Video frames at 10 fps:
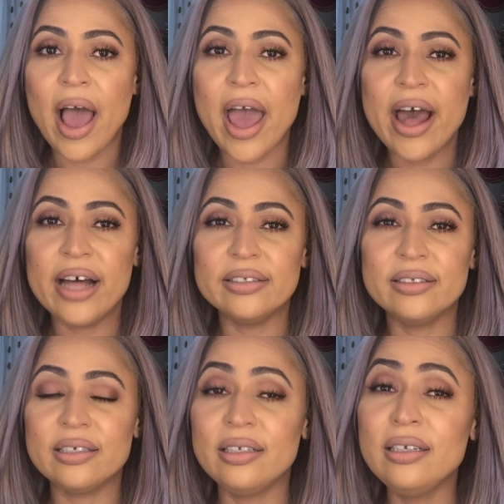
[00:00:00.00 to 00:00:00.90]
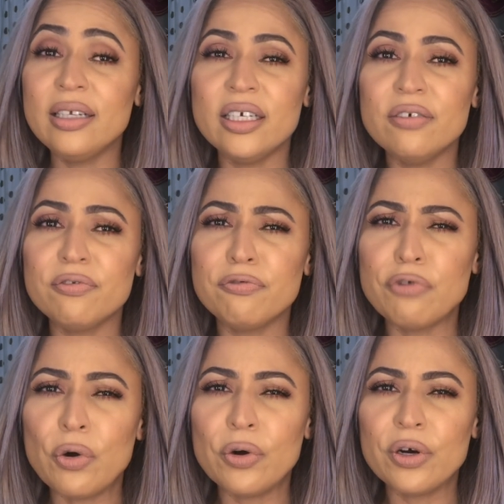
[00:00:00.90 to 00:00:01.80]
and leave
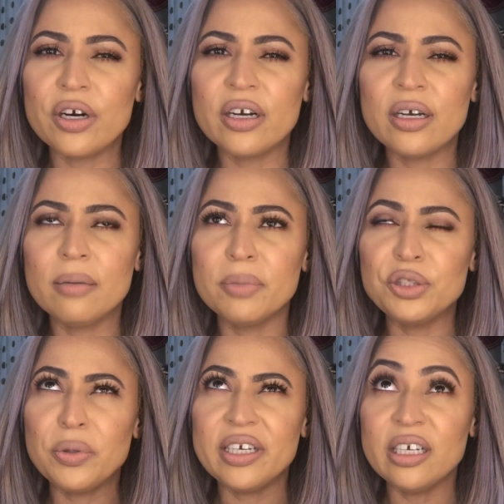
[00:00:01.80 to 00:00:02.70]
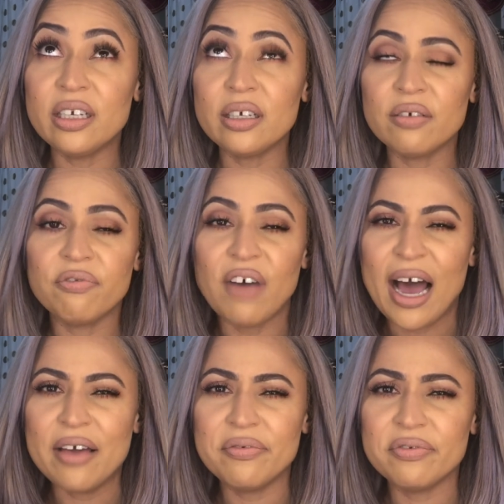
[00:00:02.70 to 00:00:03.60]
for between
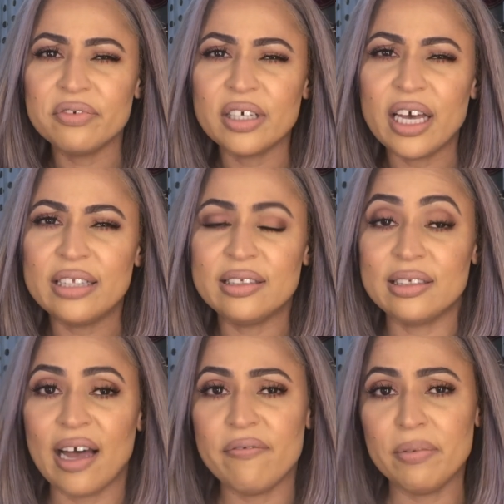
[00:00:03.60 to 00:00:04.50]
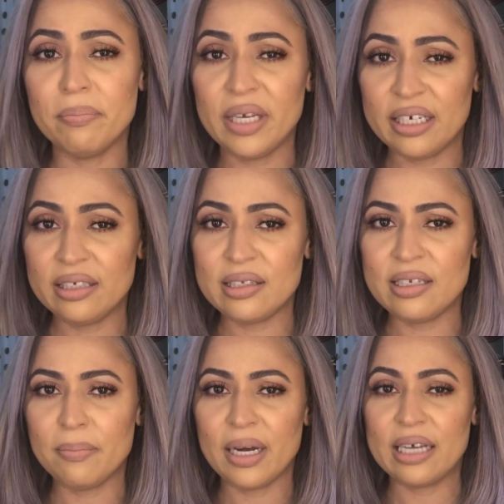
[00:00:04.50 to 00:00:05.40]
5 and 7 minutes
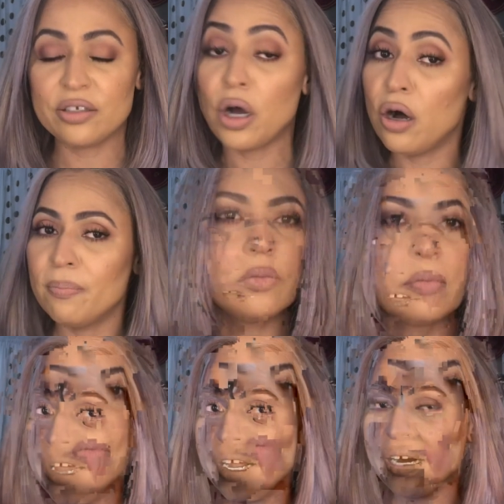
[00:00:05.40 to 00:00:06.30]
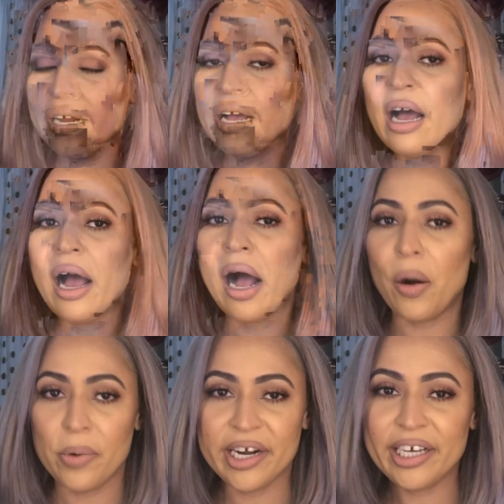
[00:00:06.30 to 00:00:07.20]
the mask on my hair. I
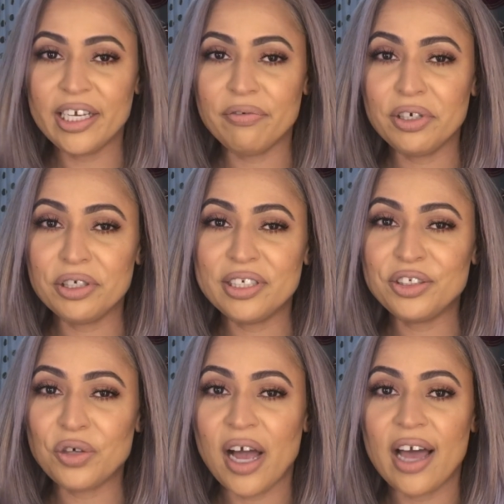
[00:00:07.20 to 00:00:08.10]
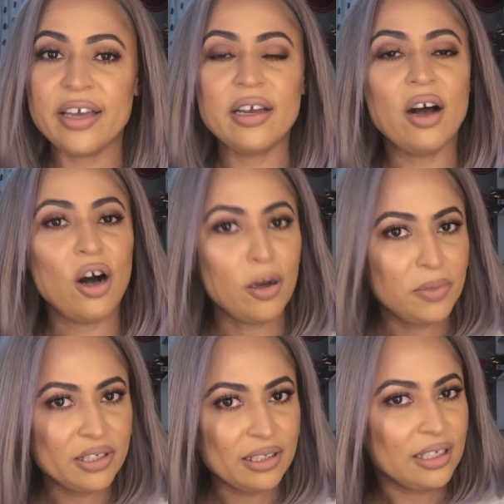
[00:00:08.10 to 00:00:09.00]
want to give another try.
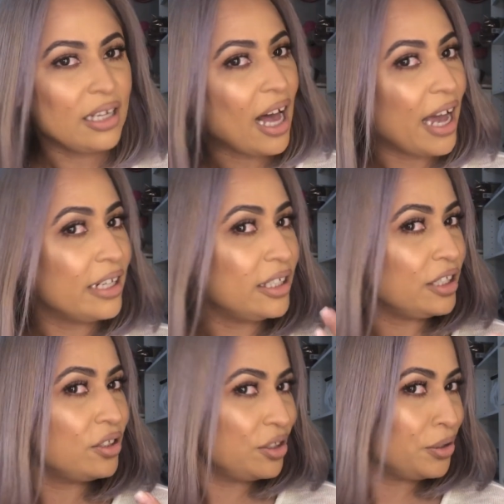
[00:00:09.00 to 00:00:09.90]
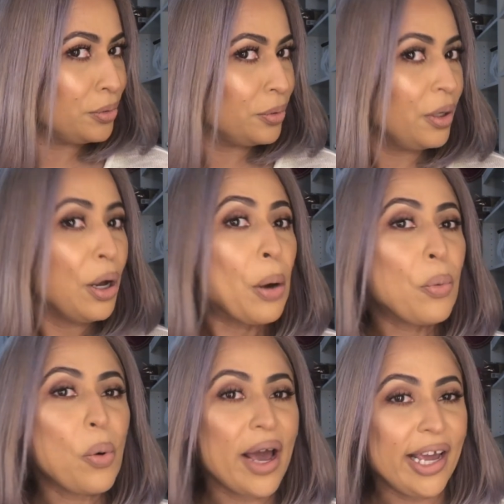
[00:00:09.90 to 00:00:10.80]
Obviously, I need to
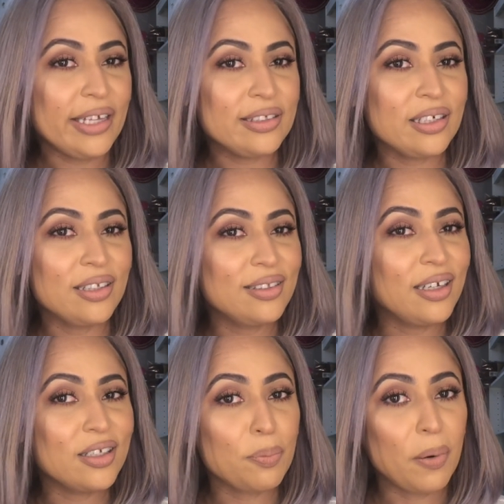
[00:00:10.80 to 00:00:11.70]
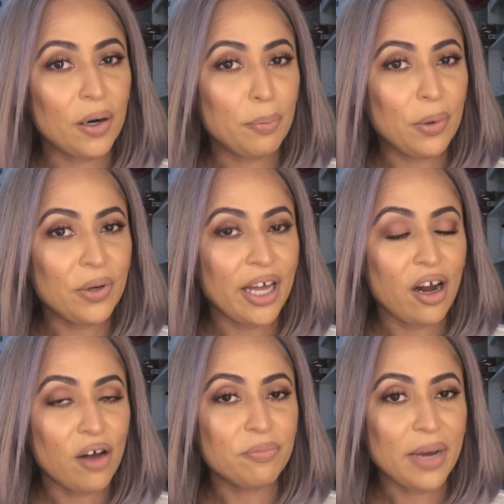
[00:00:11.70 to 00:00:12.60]
wait this purple get
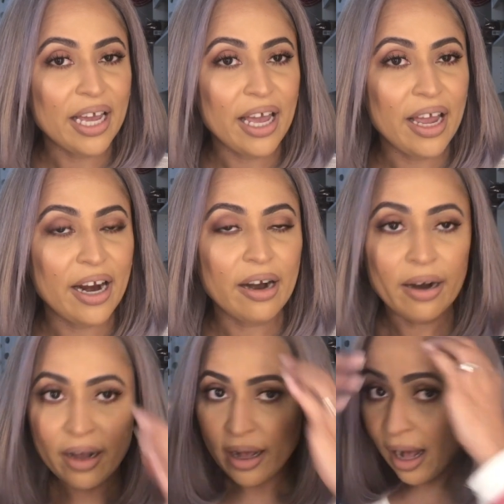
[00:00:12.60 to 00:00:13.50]
off my hair.